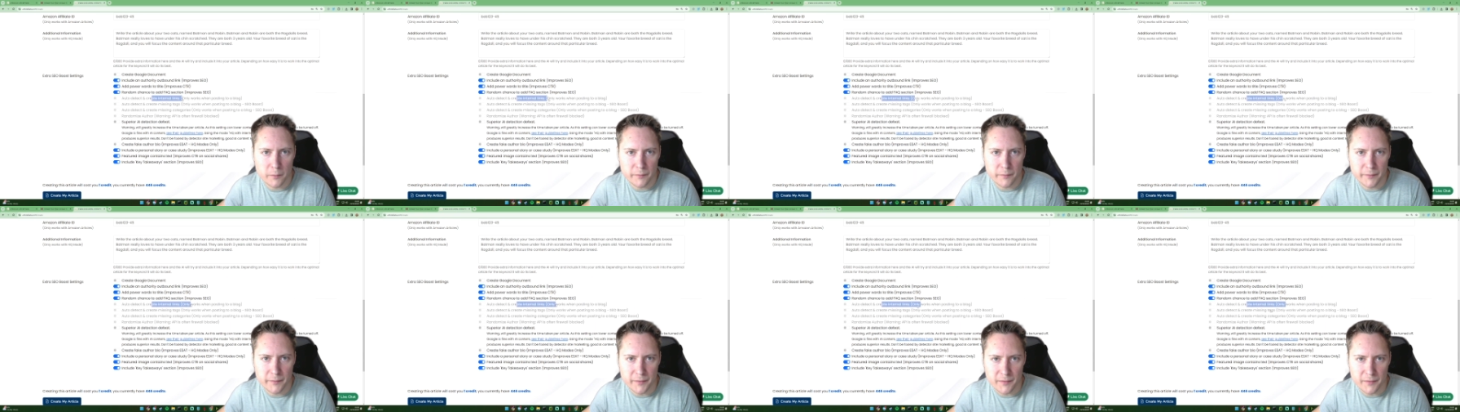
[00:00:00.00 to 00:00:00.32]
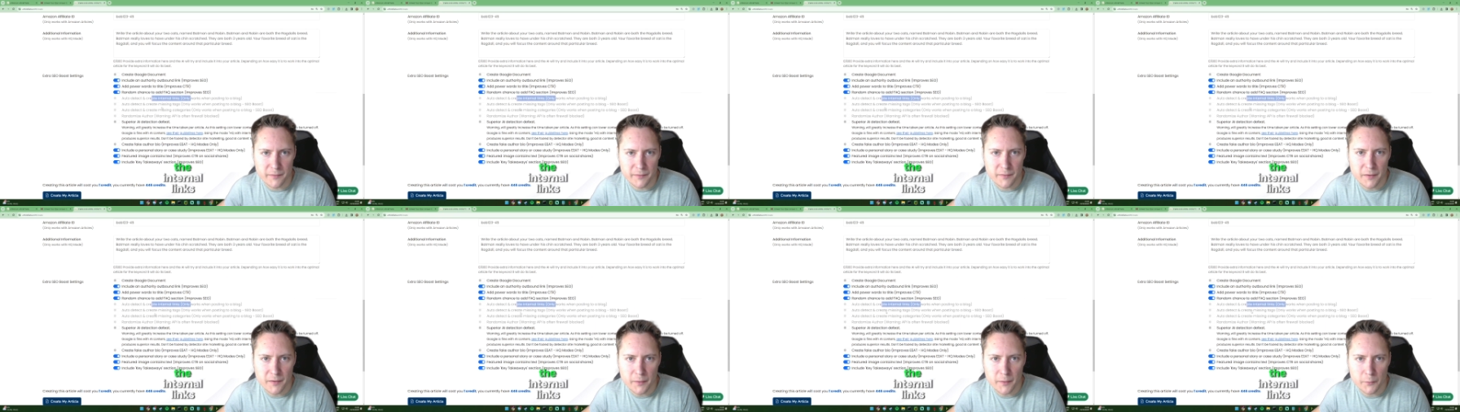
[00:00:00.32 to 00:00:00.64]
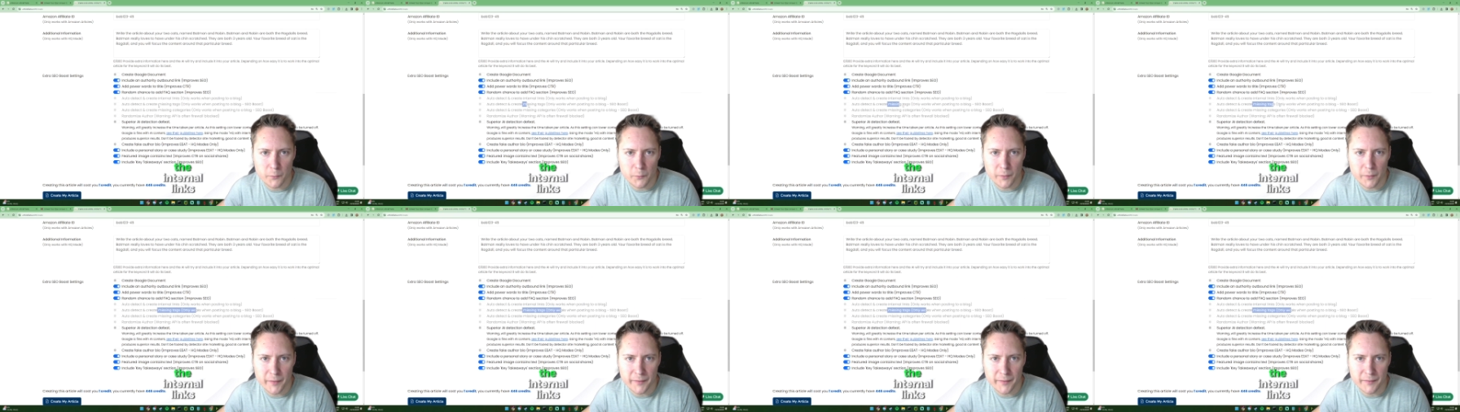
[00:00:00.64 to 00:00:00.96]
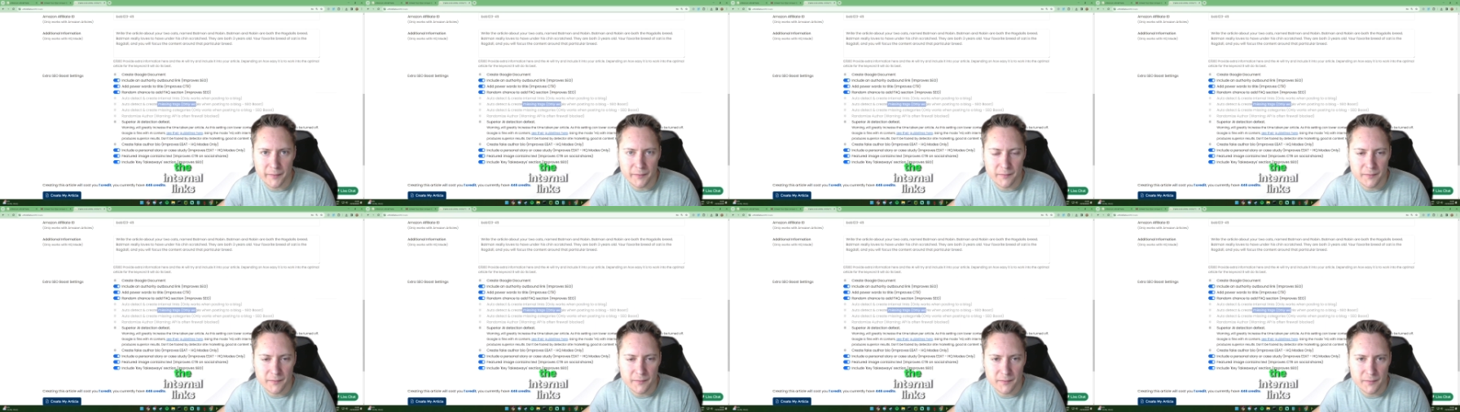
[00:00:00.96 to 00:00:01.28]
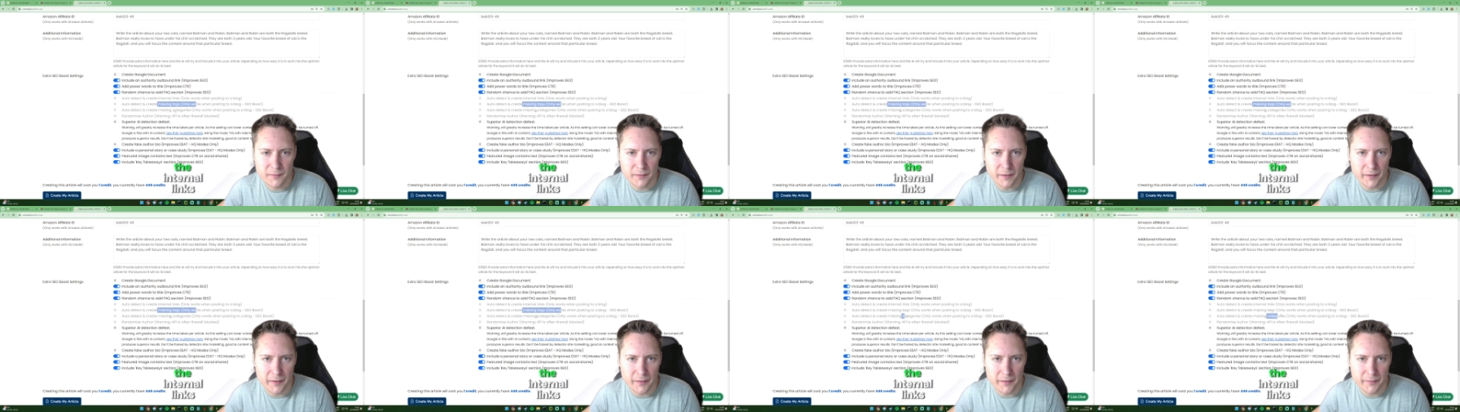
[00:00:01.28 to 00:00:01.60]
The internal
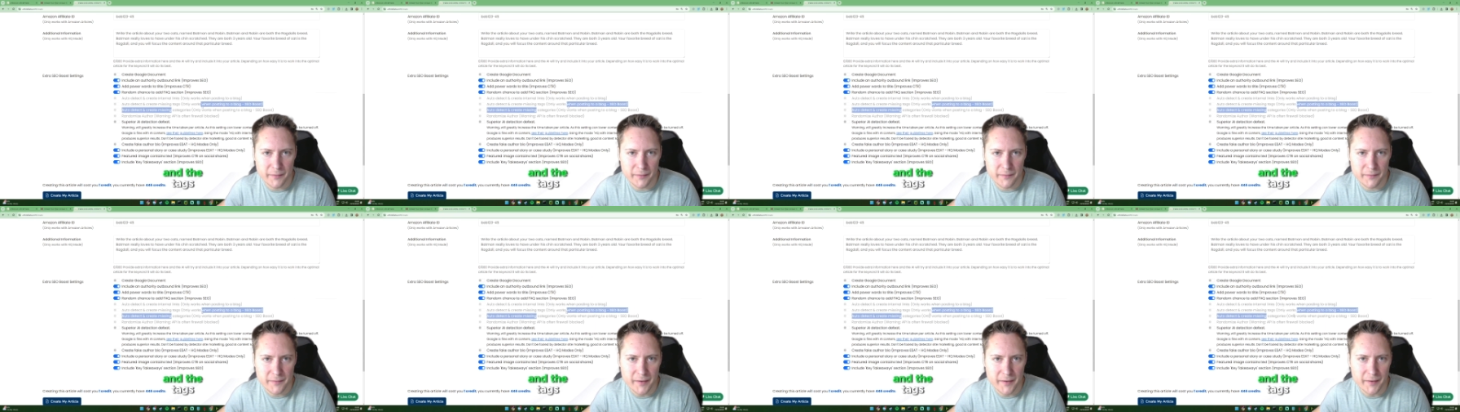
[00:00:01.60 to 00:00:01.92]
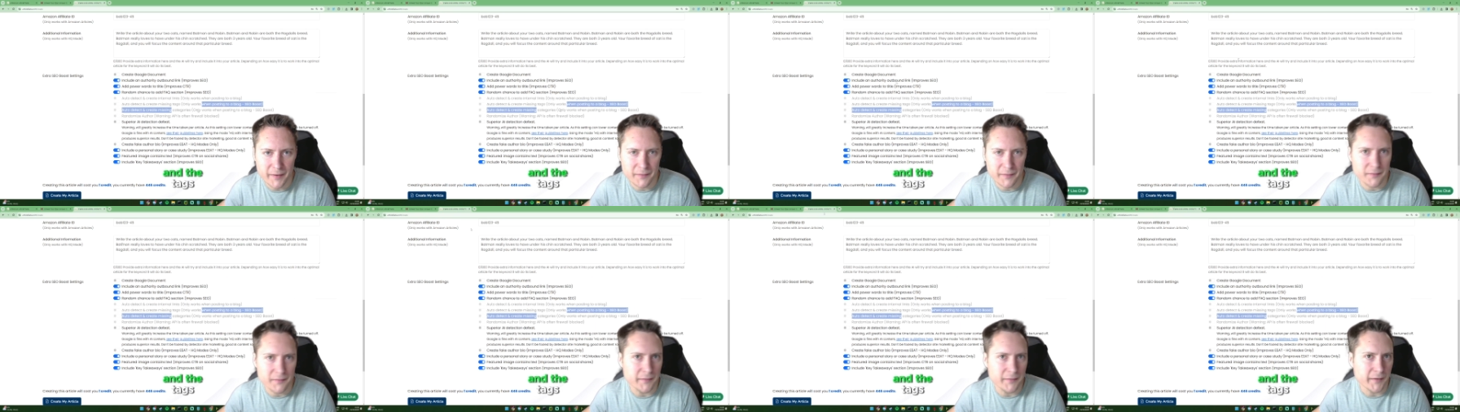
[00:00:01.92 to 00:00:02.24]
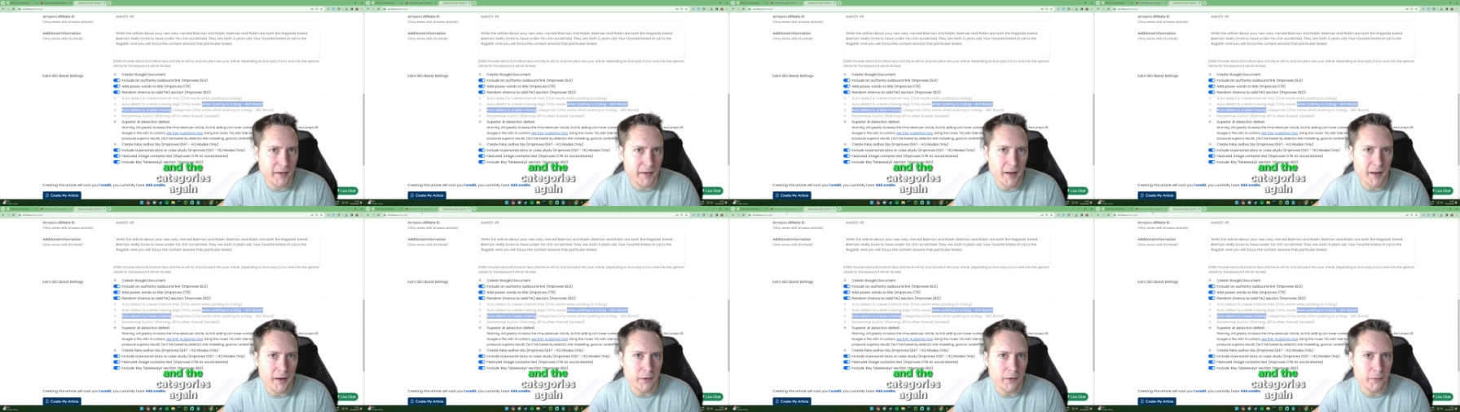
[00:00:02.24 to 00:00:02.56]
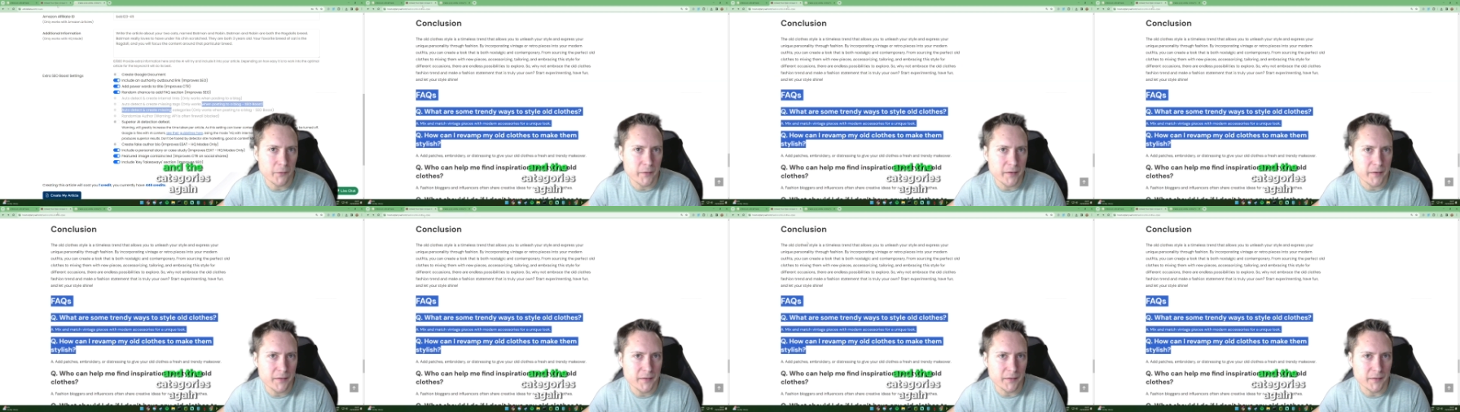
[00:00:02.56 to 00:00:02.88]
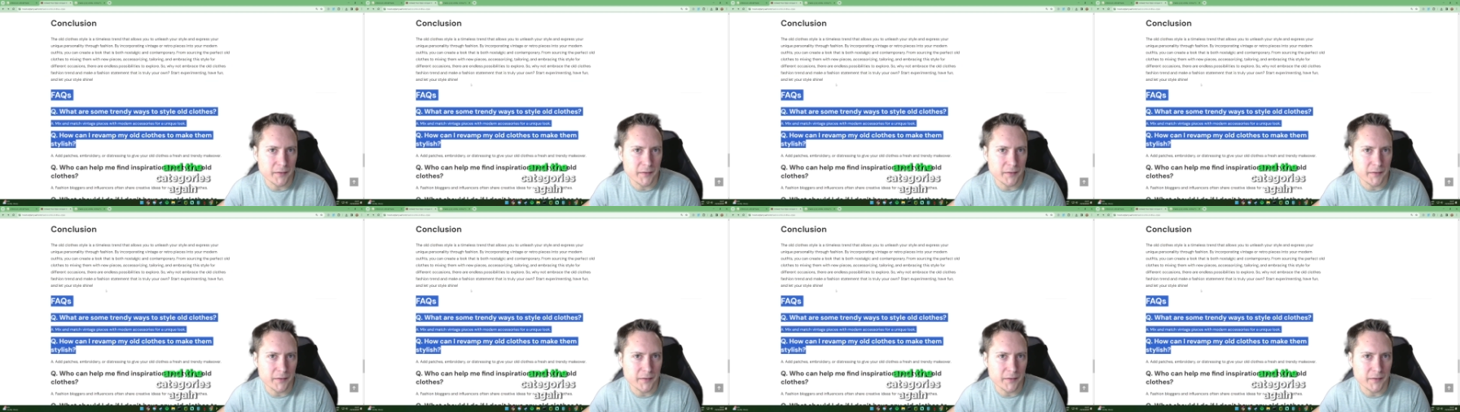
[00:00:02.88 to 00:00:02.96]
links and the tags and the categories.